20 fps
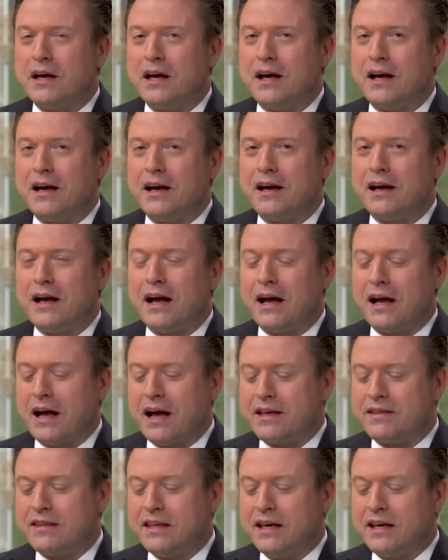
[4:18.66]
uh, I,
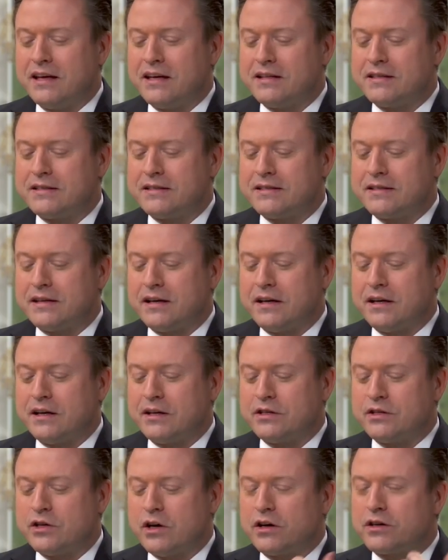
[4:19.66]
I, think it's
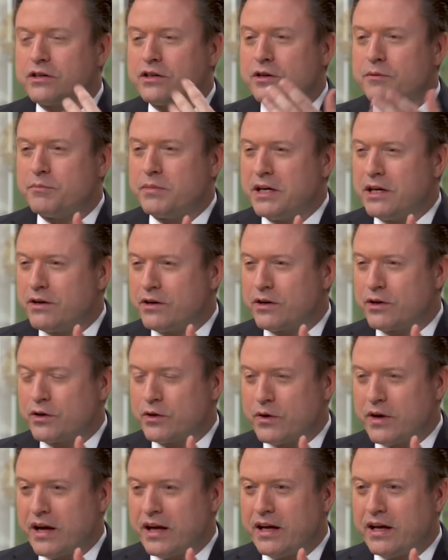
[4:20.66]
uh, Dr. Peter
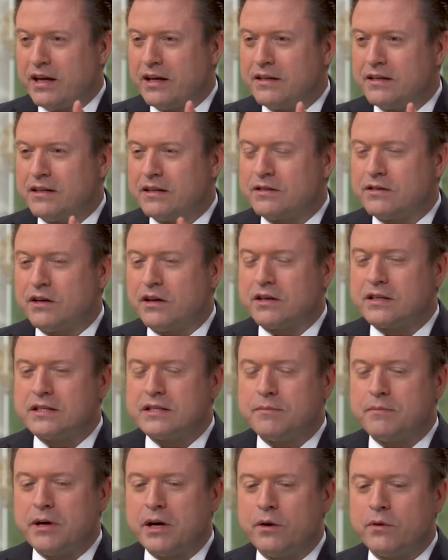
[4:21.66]
Gray that mm -hmm.
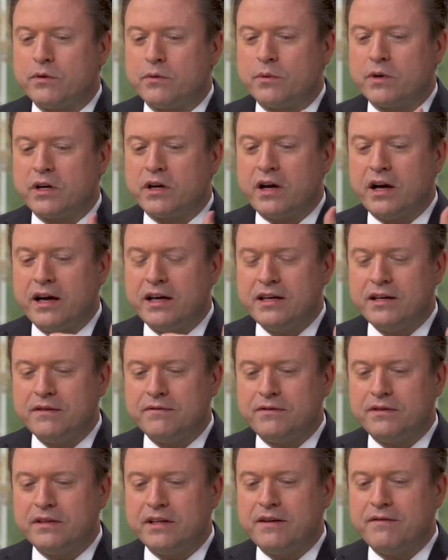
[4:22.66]
talks about we're kind
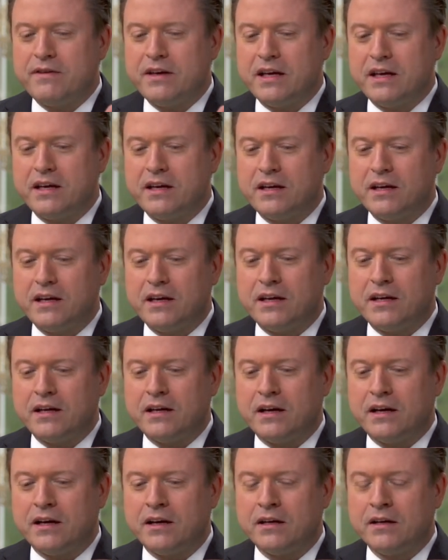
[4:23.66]
of living in
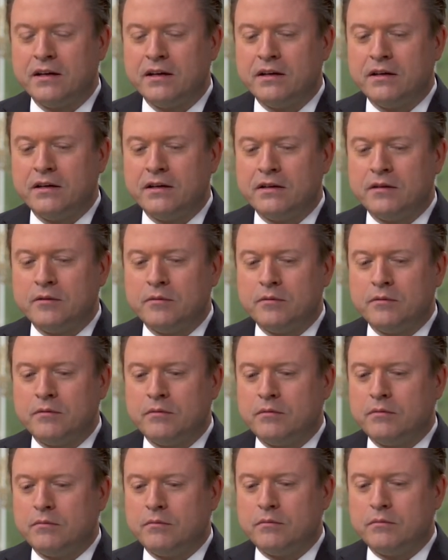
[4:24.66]
a
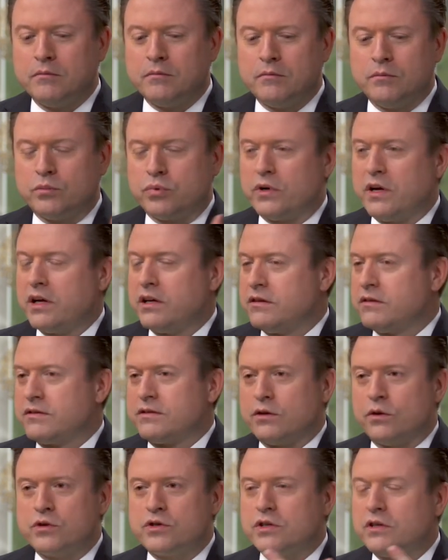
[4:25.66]
brand,
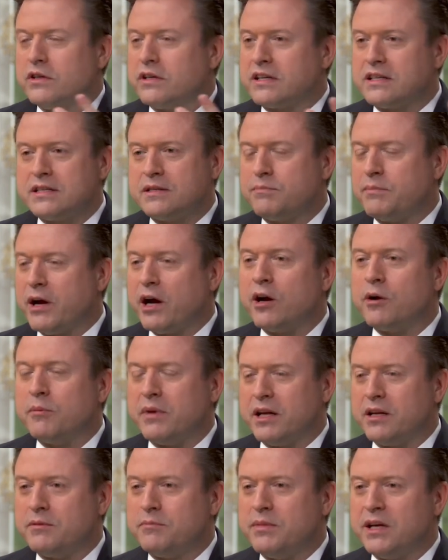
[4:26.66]
social
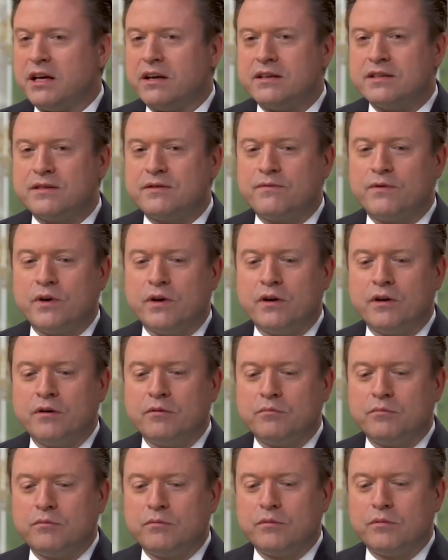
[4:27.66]
experiment because
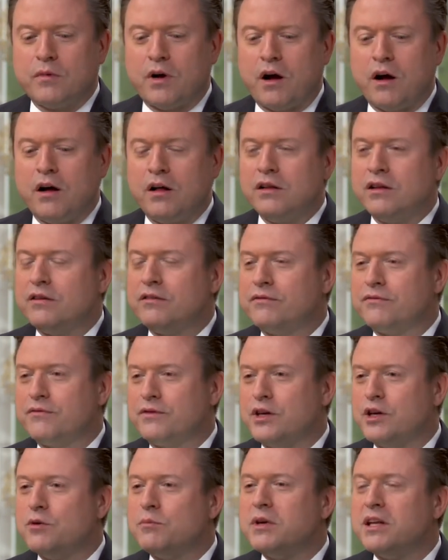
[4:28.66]
for all of
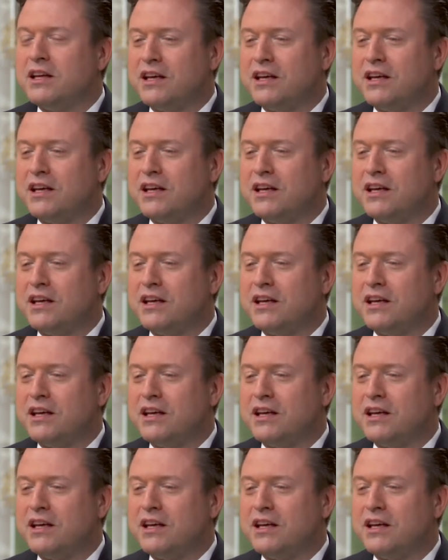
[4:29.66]
human